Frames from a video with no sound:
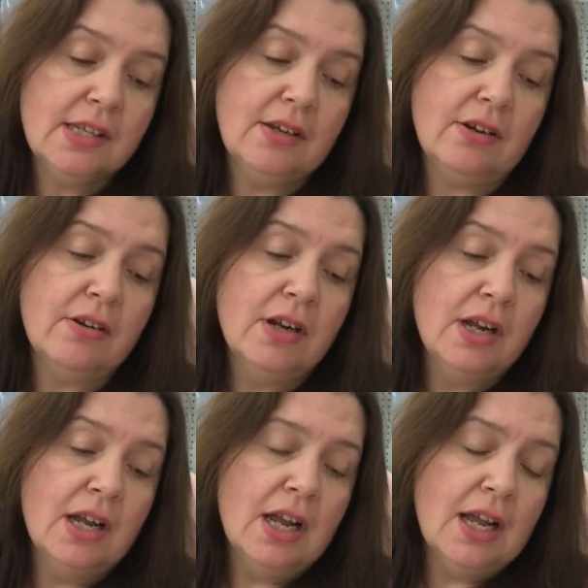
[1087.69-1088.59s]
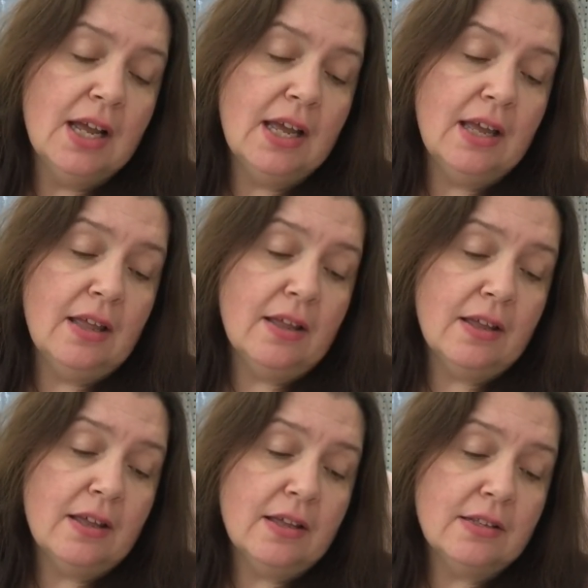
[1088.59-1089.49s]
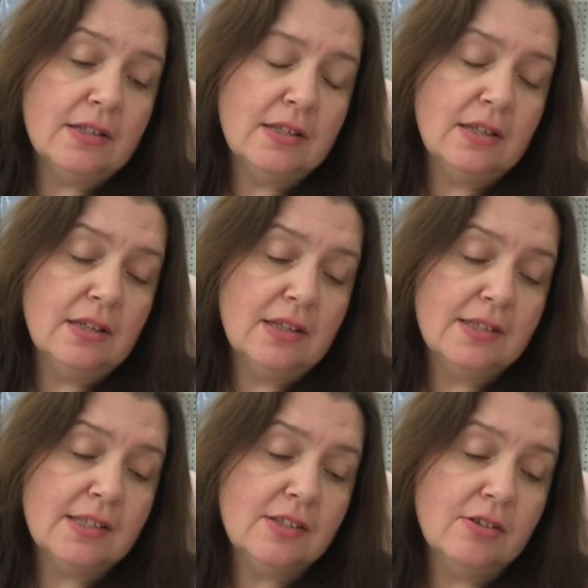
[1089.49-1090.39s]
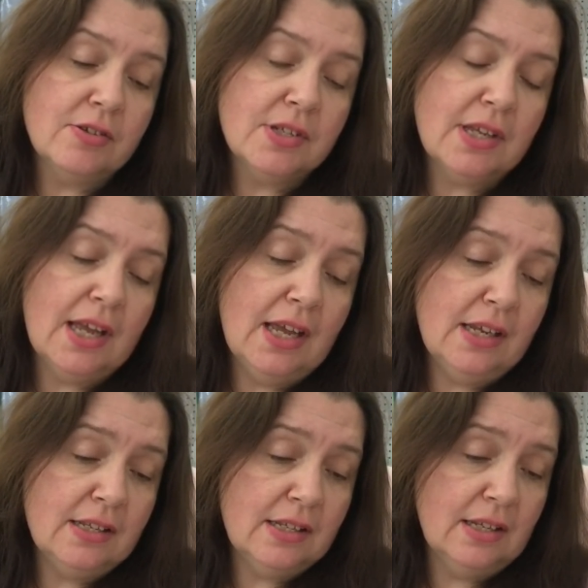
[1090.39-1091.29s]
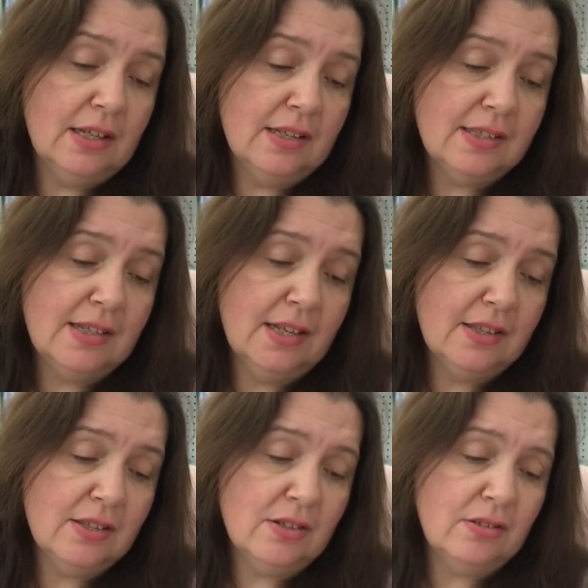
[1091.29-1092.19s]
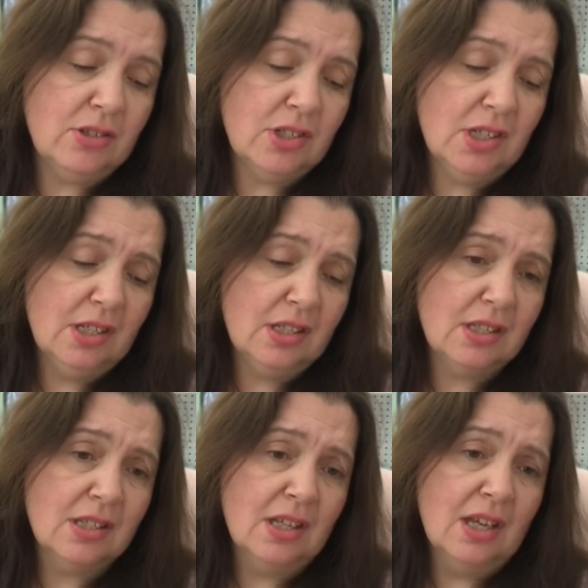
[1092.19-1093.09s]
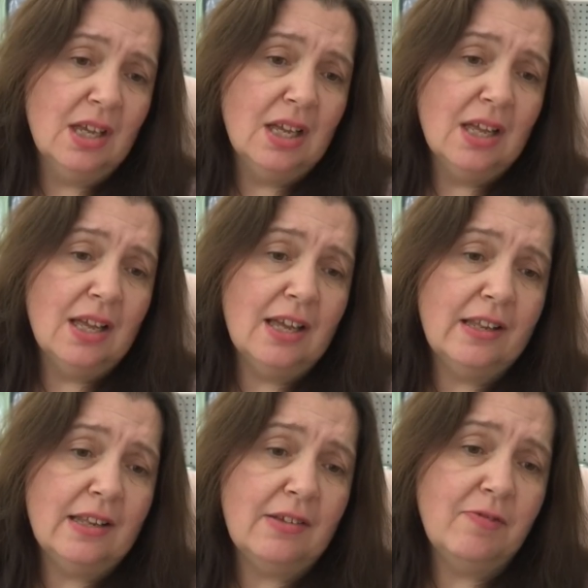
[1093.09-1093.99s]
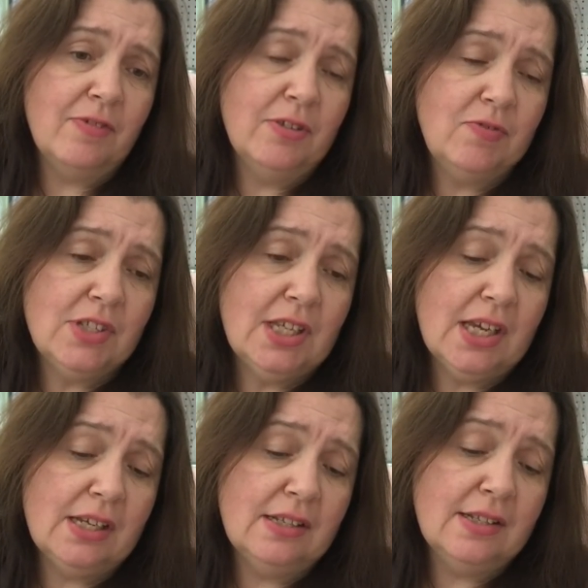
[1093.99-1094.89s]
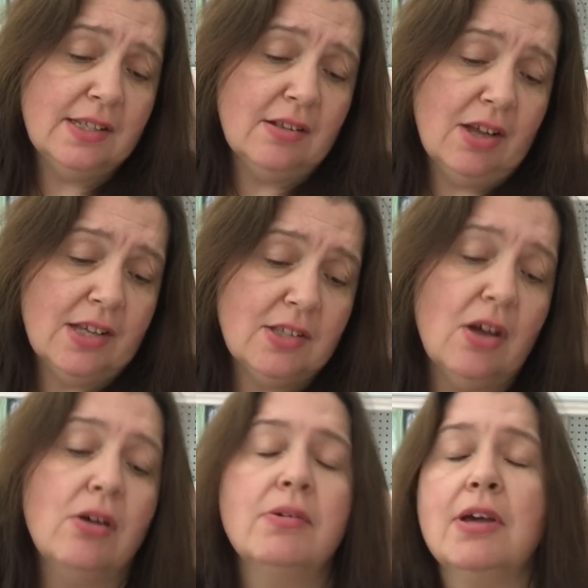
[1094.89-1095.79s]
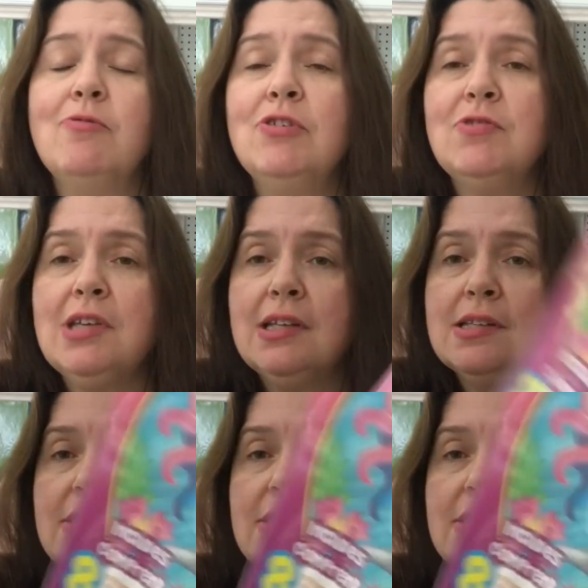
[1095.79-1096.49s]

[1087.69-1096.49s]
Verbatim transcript: in here, and it says there's eight stencil sheets and fifty-eight designs. Oh, okay, fifty-eight